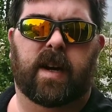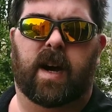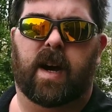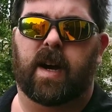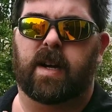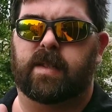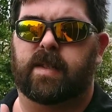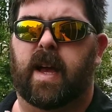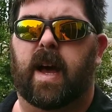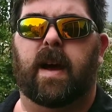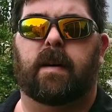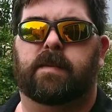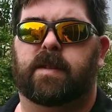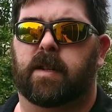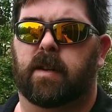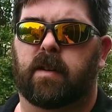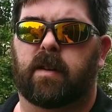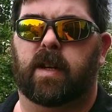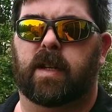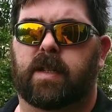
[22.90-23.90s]
Uh, it's
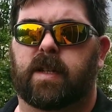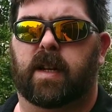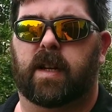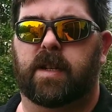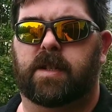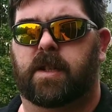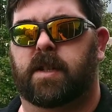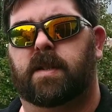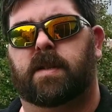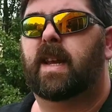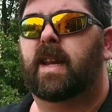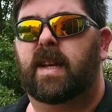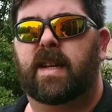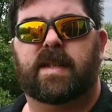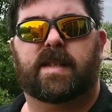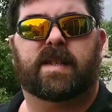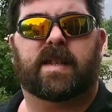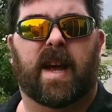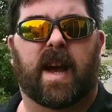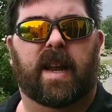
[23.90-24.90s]
absolutely delicious. It
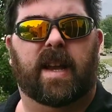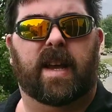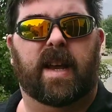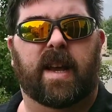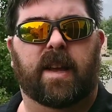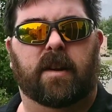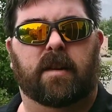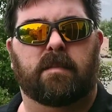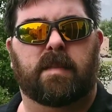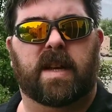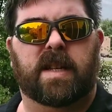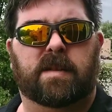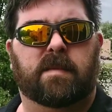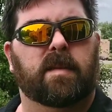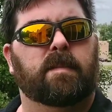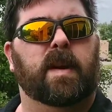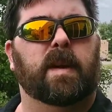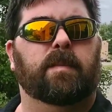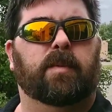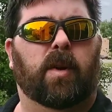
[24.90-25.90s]
is kind of hit or miss
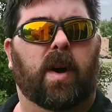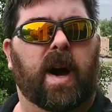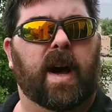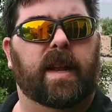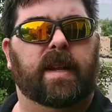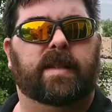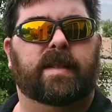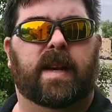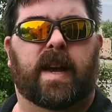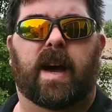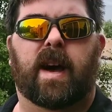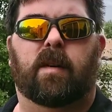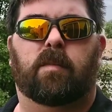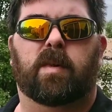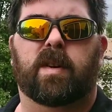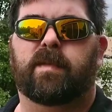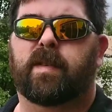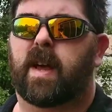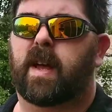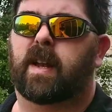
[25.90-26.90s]
with people out of town.
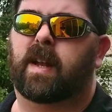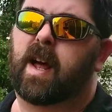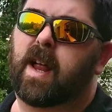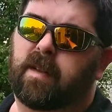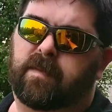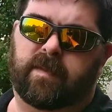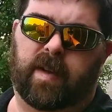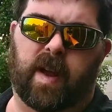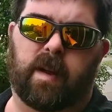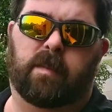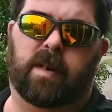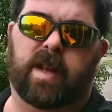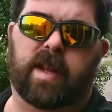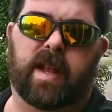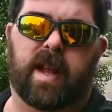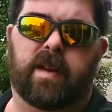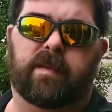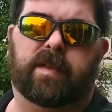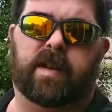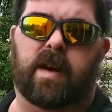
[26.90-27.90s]
We've had a lot of family
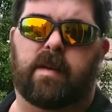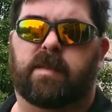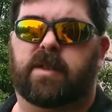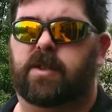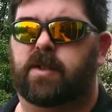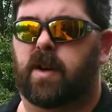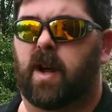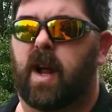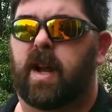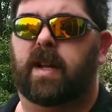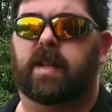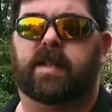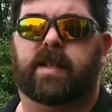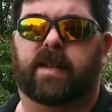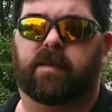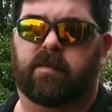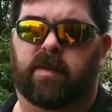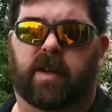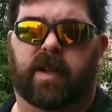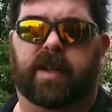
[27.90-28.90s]
that have come and tried it,
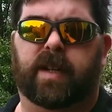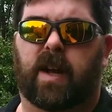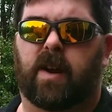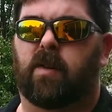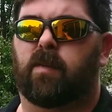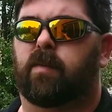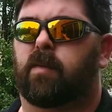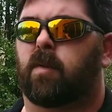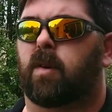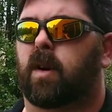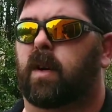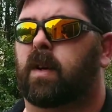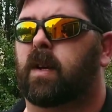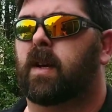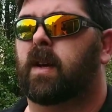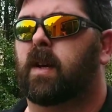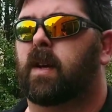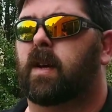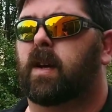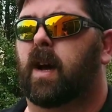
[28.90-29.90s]
didn't really care for it.
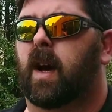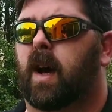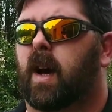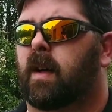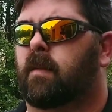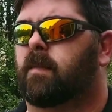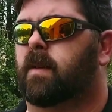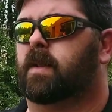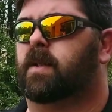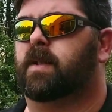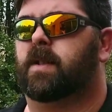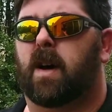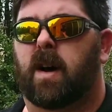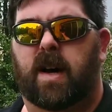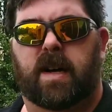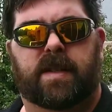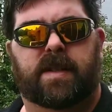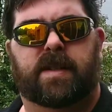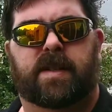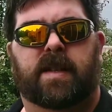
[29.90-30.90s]
Uh, the
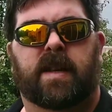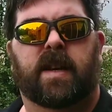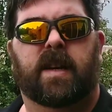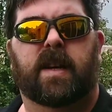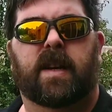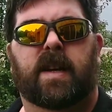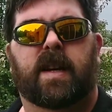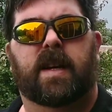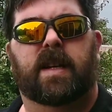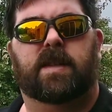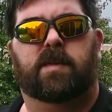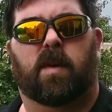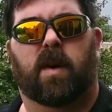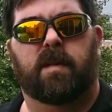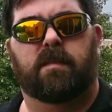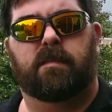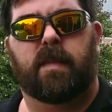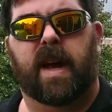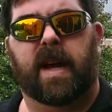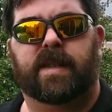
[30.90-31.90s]
sauce is
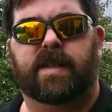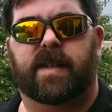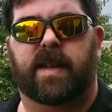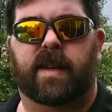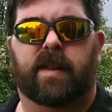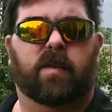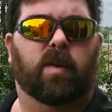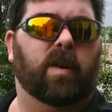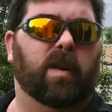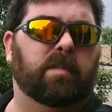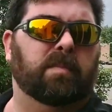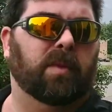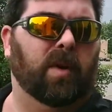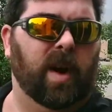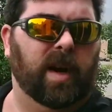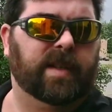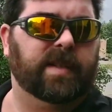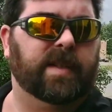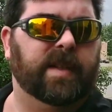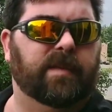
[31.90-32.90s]
what makes it or
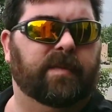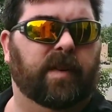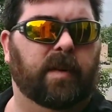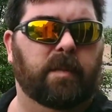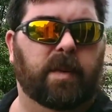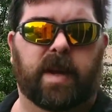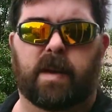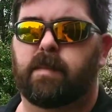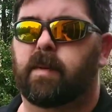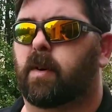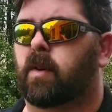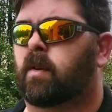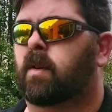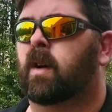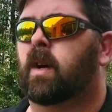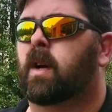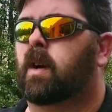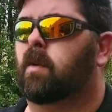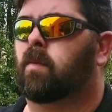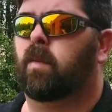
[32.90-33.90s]
breaks it for people.
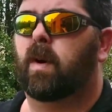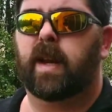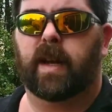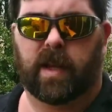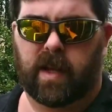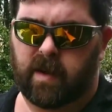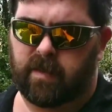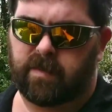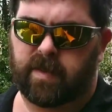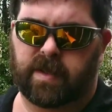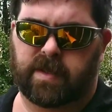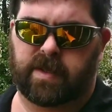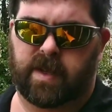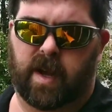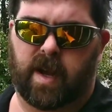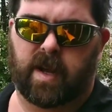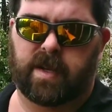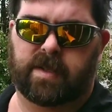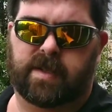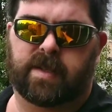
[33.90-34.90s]
We love the
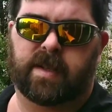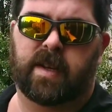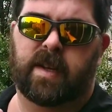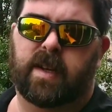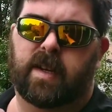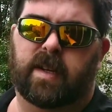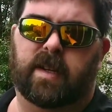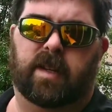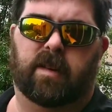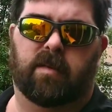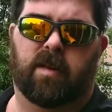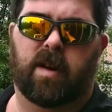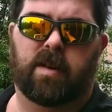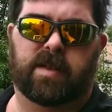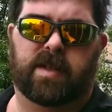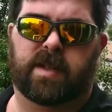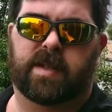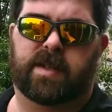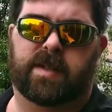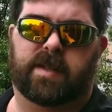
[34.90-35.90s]
sauce.
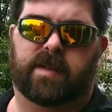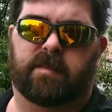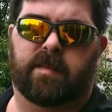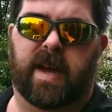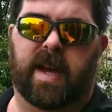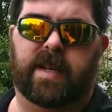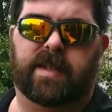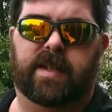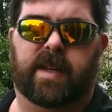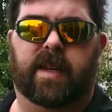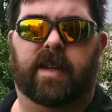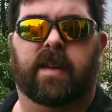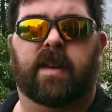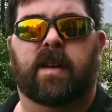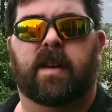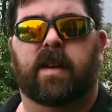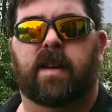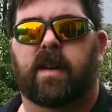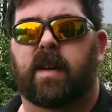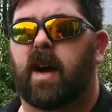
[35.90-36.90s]
LaRosa's is amazing.
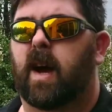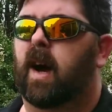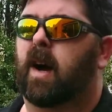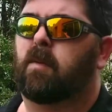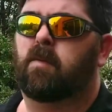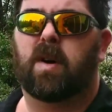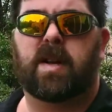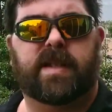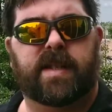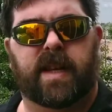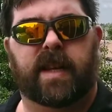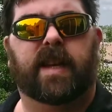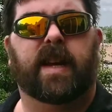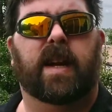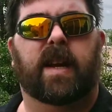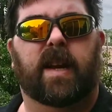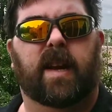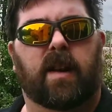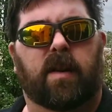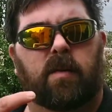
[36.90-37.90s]
Uh, once they
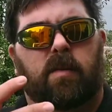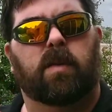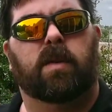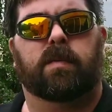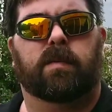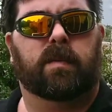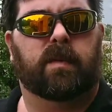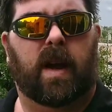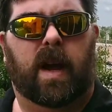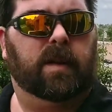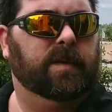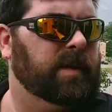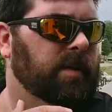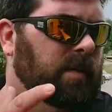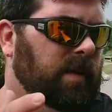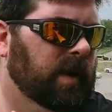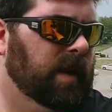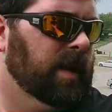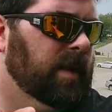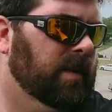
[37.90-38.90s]
get here, we'll I'll
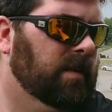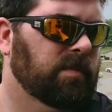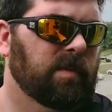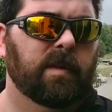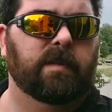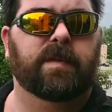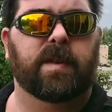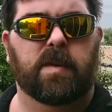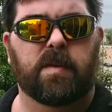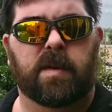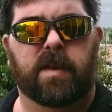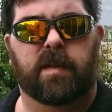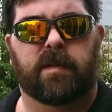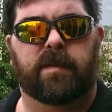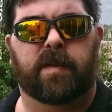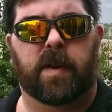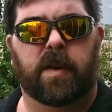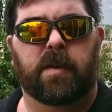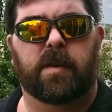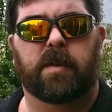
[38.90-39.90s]
do a little review of the
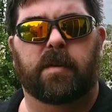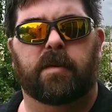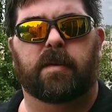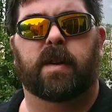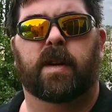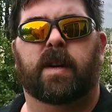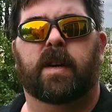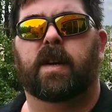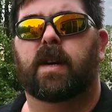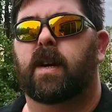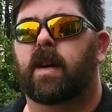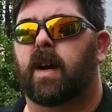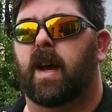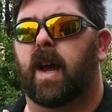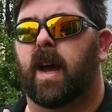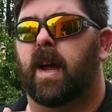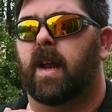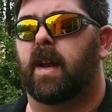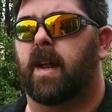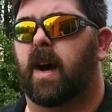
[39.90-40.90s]
food,
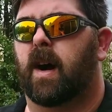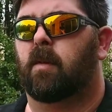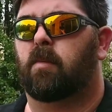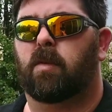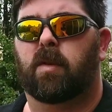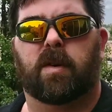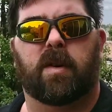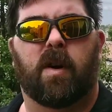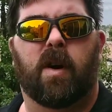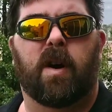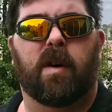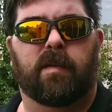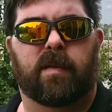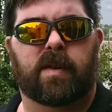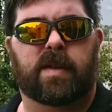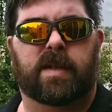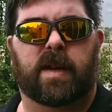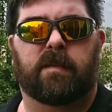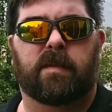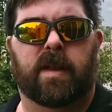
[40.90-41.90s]
and uh, we'll go
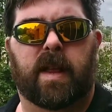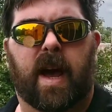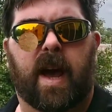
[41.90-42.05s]
over some of